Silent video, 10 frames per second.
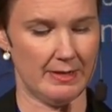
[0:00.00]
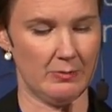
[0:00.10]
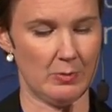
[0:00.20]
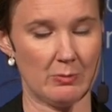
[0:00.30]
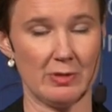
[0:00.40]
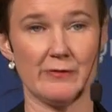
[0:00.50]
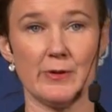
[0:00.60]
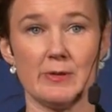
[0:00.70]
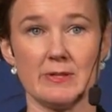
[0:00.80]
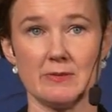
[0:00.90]
and one will
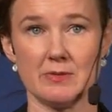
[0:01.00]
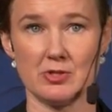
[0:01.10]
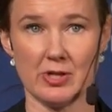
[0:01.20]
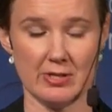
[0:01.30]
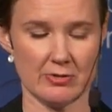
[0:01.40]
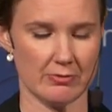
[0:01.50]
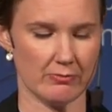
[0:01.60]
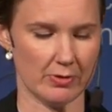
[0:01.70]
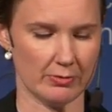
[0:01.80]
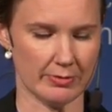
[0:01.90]
focus on the changing
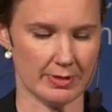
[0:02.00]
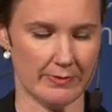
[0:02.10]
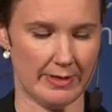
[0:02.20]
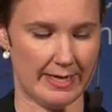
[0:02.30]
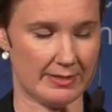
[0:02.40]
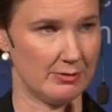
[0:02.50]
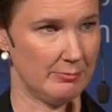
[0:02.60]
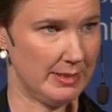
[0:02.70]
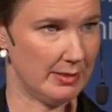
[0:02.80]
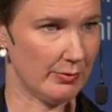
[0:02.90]
roles of our national
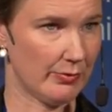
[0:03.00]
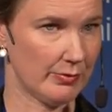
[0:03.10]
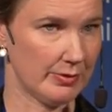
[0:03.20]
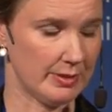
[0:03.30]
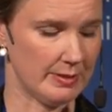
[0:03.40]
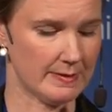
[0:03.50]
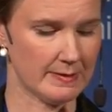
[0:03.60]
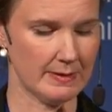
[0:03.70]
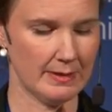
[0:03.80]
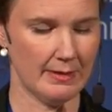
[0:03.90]
media authorities,